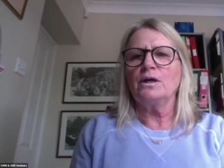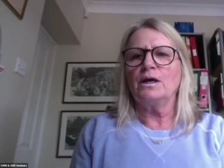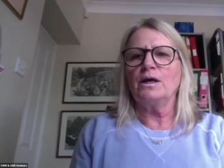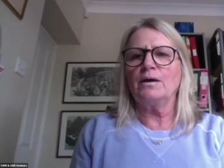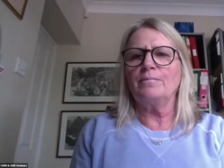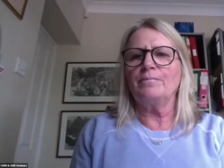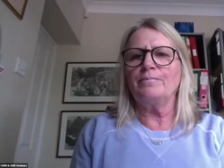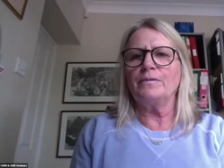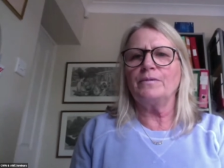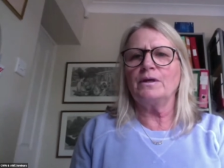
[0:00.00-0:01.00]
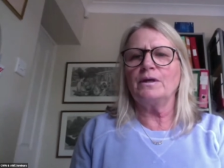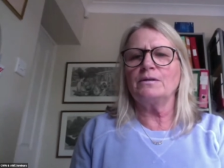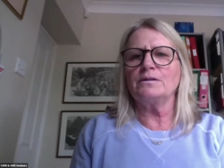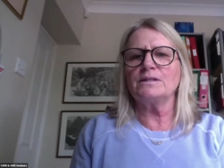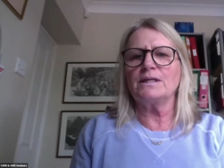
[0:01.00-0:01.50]
Um,
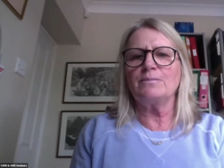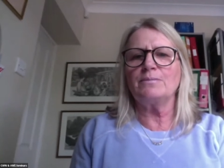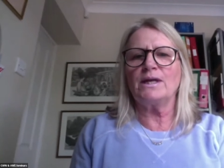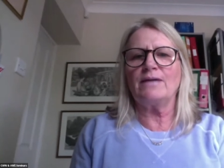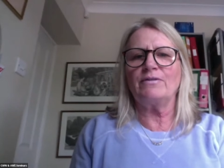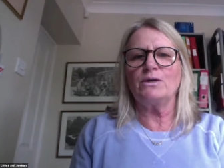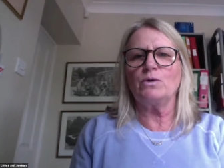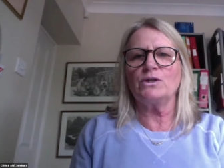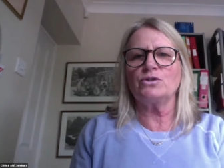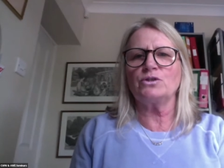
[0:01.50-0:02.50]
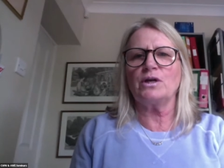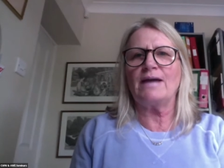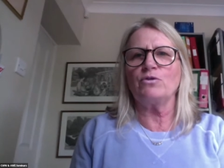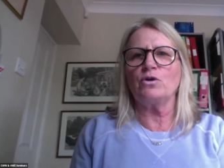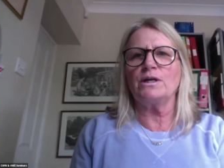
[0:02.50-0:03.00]
does anybody have any questions? I
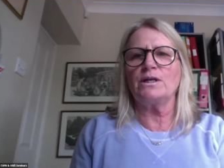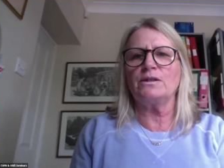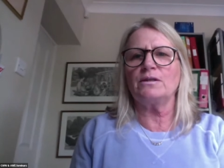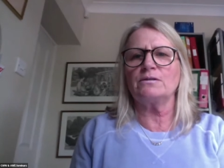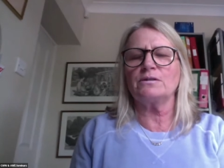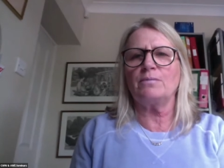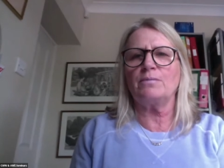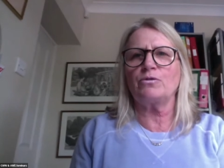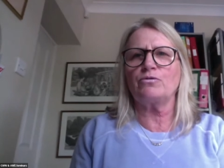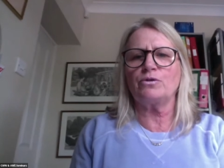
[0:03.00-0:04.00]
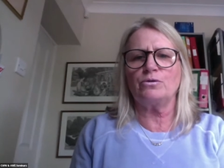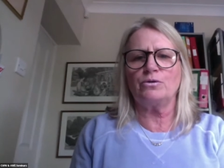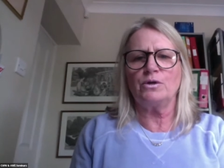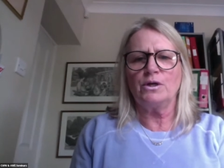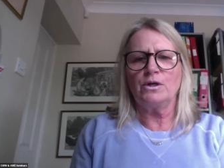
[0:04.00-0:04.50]
haven't got anything that's come through
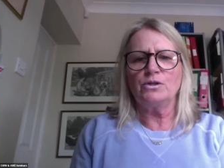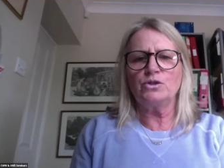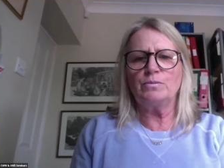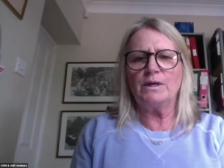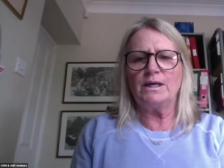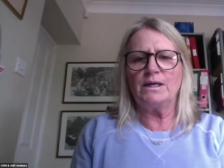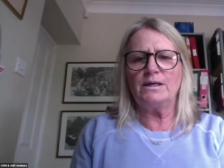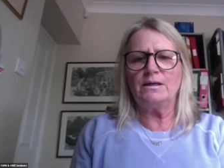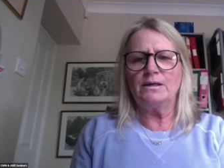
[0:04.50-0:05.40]
to me.